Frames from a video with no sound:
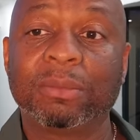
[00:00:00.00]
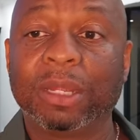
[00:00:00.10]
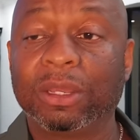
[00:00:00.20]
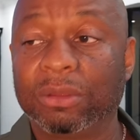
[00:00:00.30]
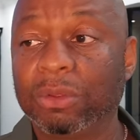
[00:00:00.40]
My
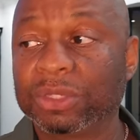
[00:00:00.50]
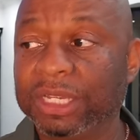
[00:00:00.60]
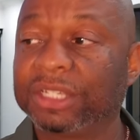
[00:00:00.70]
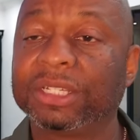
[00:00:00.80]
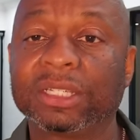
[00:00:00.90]
host
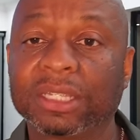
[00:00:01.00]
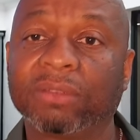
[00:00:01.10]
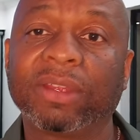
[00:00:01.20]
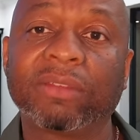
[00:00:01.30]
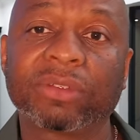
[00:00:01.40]
nation is
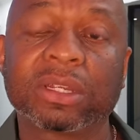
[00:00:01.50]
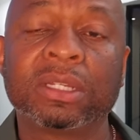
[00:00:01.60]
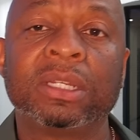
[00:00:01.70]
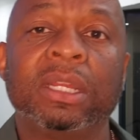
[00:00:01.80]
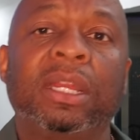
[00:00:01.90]
South Africa,
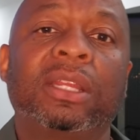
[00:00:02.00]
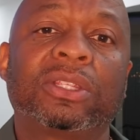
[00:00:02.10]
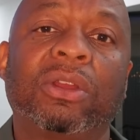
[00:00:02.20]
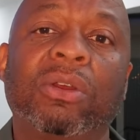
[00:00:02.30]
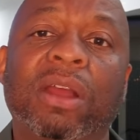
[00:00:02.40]

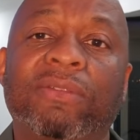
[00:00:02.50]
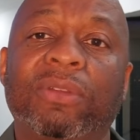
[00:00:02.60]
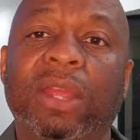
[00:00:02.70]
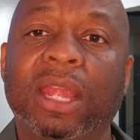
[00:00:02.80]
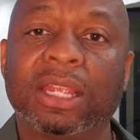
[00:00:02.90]
so I feel
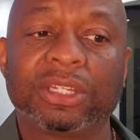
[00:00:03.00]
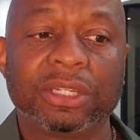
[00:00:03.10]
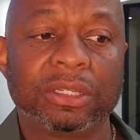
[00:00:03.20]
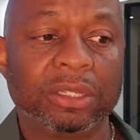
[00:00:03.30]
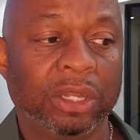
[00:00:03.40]
like I
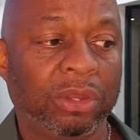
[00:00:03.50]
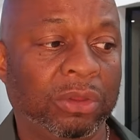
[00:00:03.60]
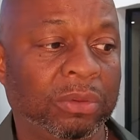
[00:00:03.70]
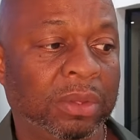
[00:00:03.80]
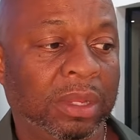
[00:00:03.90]
should, you
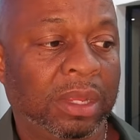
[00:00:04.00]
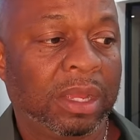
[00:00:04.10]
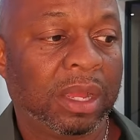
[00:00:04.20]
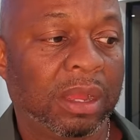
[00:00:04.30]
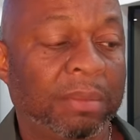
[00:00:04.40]
know,
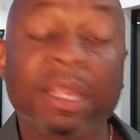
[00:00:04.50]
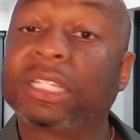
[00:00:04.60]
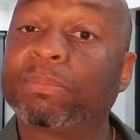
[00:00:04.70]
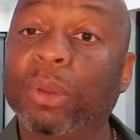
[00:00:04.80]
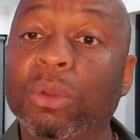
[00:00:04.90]
um,
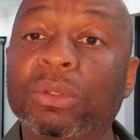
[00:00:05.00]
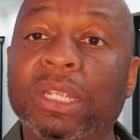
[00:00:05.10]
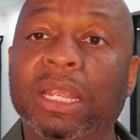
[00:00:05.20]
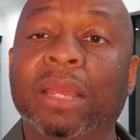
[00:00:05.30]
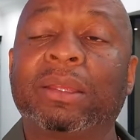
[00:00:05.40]
expose
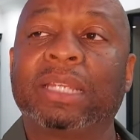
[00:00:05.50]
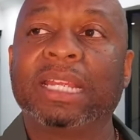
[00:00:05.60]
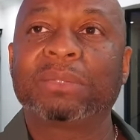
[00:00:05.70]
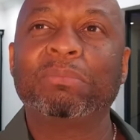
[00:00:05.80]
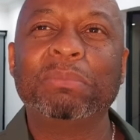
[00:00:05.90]
as, uh,
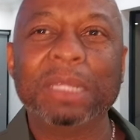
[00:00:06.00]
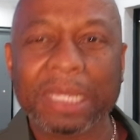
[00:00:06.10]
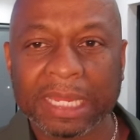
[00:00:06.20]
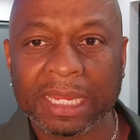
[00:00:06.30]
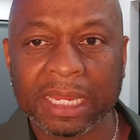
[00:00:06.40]
as
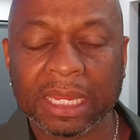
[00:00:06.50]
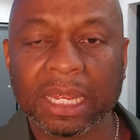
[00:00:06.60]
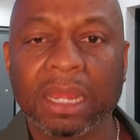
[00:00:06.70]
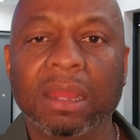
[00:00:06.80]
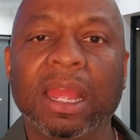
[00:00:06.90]
many
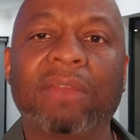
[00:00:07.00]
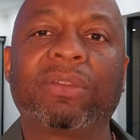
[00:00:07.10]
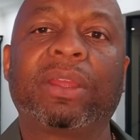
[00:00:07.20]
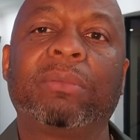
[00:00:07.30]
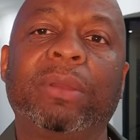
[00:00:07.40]
uh,
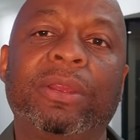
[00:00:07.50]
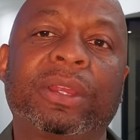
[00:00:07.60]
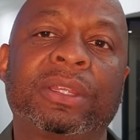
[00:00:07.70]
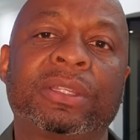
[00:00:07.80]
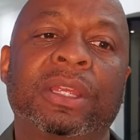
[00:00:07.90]
African
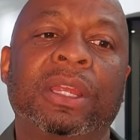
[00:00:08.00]
Americans